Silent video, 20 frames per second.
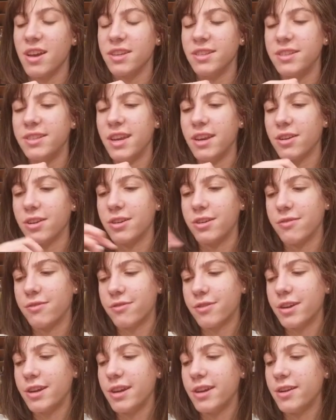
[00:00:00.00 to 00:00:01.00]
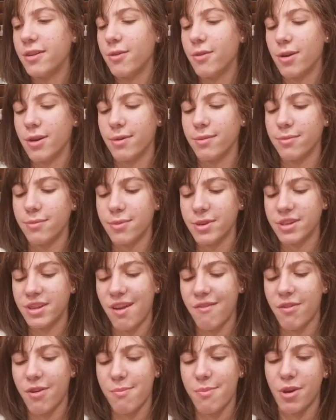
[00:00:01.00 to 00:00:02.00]
dairy-free or
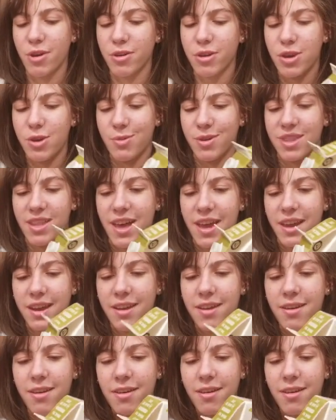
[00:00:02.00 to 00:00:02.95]
whichever milk you would like.